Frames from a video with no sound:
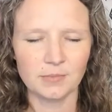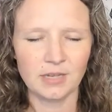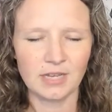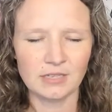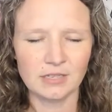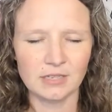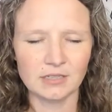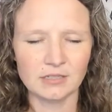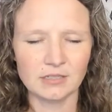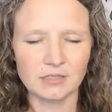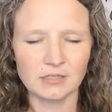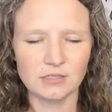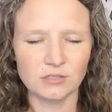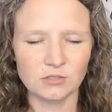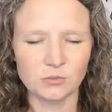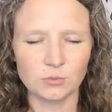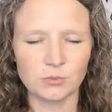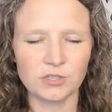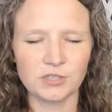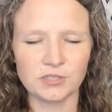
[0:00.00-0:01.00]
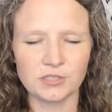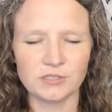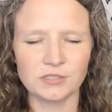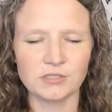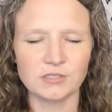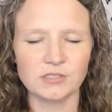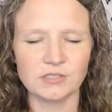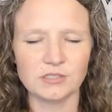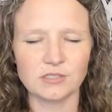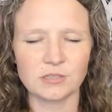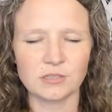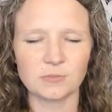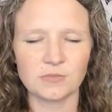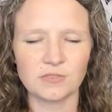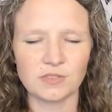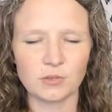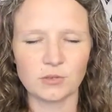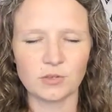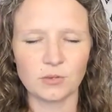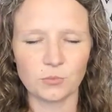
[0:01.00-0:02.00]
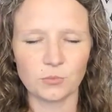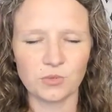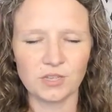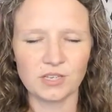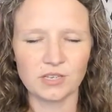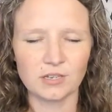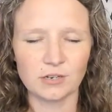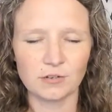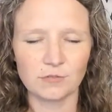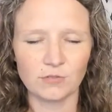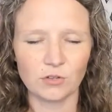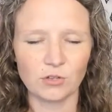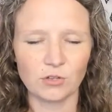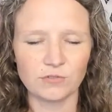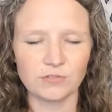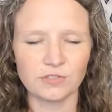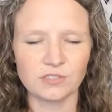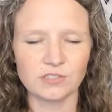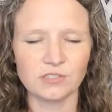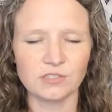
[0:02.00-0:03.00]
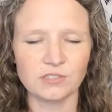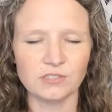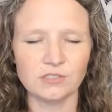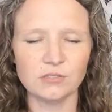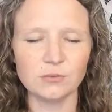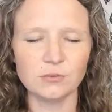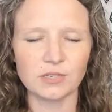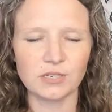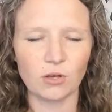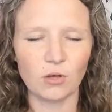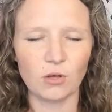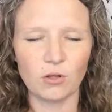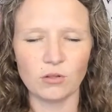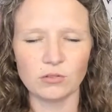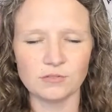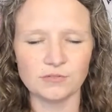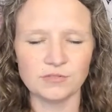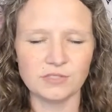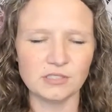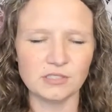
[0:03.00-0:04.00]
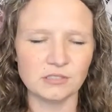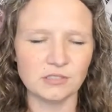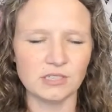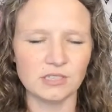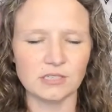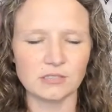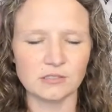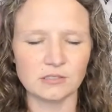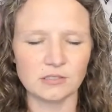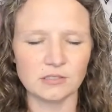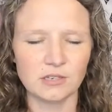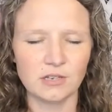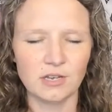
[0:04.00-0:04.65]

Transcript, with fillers: and that this is real and this is something that we can evolve into doing all of these things,